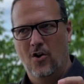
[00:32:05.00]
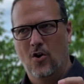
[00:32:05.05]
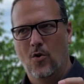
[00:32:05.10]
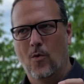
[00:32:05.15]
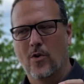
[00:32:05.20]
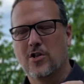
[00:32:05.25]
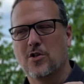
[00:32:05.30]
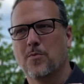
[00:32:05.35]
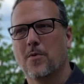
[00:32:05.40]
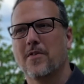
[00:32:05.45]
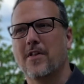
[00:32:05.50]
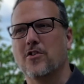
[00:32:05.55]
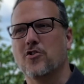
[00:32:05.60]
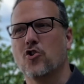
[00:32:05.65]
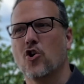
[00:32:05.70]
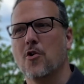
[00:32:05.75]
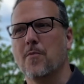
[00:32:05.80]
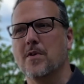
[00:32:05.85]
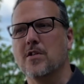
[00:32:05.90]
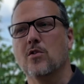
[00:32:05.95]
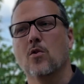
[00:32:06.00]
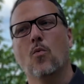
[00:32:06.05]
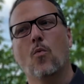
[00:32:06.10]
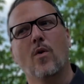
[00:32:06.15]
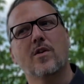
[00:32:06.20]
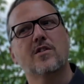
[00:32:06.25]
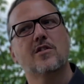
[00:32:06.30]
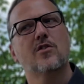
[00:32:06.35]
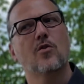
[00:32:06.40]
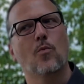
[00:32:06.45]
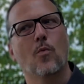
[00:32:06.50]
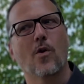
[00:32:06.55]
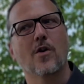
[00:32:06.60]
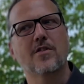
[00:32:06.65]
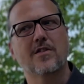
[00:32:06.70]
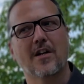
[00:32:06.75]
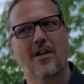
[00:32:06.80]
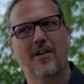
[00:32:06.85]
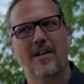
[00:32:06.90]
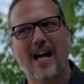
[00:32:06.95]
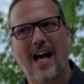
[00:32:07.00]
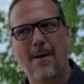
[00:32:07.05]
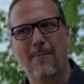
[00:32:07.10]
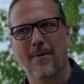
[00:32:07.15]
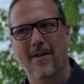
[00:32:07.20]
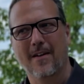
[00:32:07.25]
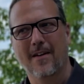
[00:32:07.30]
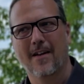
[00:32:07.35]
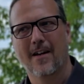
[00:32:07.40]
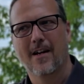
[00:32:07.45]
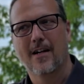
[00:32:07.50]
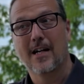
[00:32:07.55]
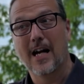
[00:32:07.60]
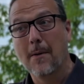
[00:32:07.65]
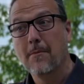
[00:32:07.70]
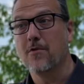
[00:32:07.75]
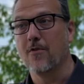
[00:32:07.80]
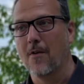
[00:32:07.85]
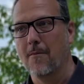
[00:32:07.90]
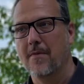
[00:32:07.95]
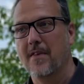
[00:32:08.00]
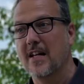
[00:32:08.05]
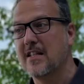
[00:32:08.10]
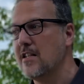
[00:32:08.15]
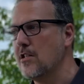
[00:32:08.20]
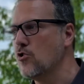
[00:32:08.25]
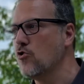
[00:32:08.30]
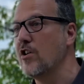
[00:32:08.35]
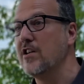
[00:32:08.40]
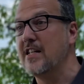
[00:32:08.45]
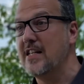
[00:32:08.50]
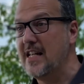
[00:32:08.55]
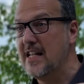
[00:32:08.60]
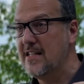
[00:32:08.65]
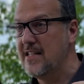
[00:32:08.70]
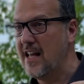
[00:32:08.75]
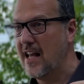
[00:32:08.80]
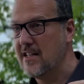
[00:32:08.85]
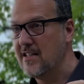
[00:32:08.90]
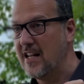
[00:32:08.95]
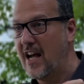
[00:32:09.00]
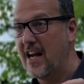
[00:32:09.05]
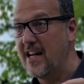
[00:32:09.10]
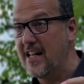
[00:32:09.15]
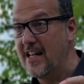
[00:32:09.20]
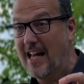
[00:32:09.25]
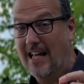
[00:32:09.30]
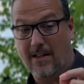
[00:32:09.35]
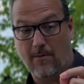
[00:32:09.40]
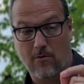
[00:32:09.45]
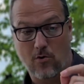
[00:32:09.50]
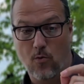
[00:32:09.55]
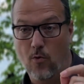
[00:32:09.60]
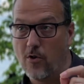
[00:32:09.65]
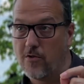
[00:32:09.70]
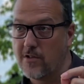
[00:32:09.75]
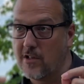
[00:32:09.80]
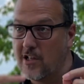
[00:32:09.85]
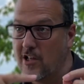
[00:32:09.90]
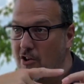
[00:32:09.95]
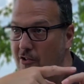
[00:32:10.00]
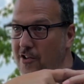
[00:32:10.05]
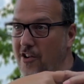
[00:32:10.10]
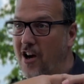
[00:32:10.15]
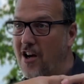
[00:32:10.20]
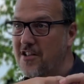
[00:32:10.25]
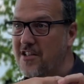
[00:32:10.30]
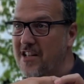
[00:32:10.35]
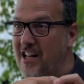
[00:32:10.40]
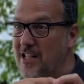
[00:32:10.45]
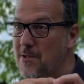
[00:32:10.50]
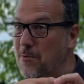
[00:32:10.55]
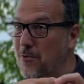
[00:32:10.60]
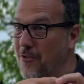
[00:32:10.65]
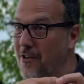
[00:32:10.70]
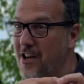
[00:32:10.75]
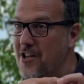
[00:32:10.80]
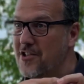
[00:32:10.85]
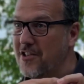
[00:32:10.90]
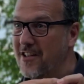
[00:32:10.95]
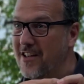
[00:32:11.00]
Which is where that term is, what's the worst that could happen, comes from. That's us trying to ease the anxiety and get them towards curiosity and exploration.